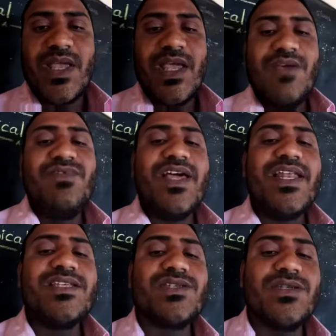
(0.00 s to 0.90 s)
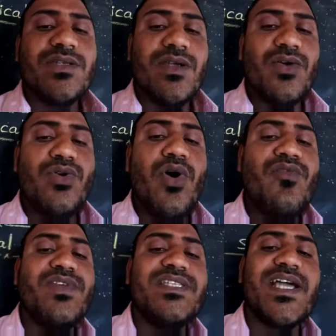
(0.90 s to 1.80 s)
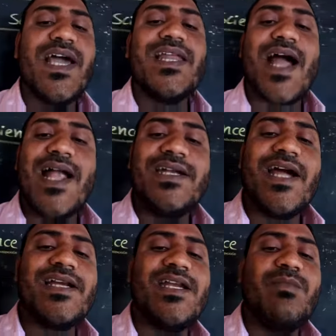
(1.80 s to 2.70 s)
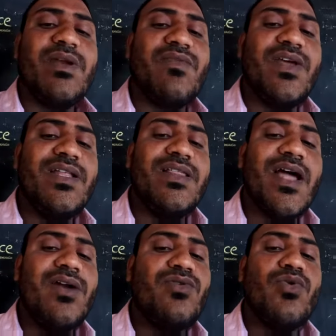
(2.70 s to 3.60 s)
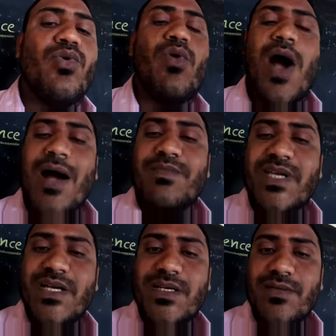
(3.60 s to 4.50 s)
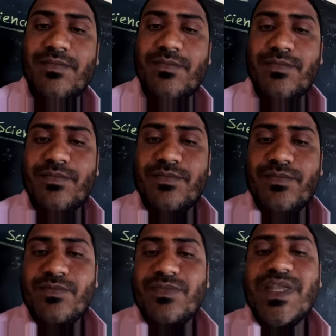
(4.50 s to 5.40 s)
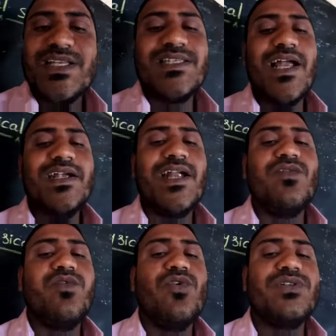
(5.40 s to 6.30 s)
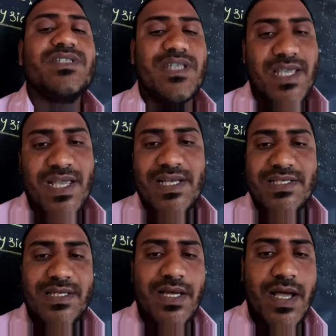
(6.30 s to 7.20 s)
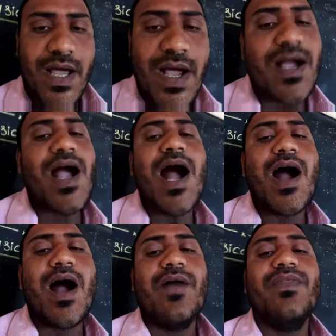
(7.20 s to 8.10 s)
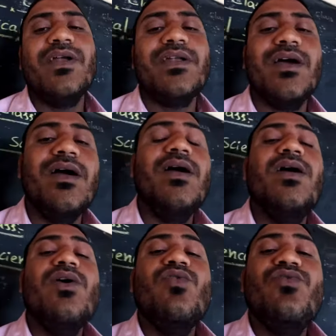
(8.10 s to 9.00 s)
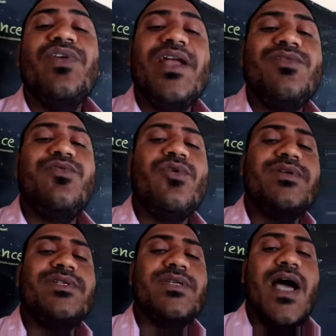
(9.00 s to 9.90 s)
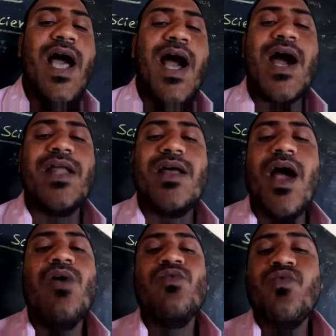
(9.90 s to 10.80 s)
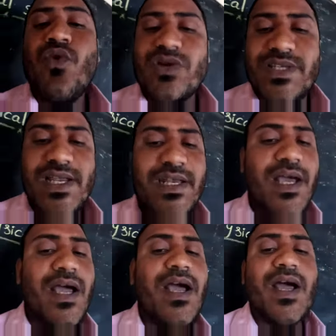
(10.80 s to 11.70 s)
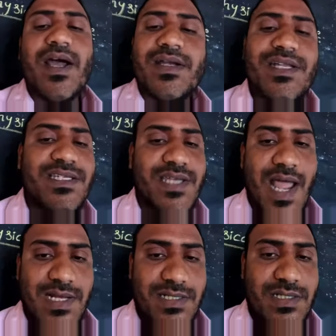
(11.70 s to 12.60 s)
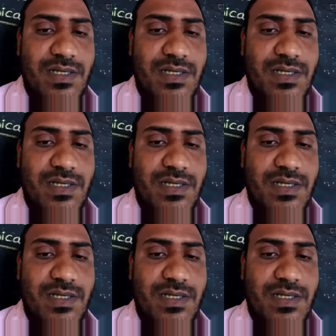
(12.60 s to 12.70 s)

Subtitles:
if there is no physical contact in between the two objects, the resultant force is that field force or force at distance.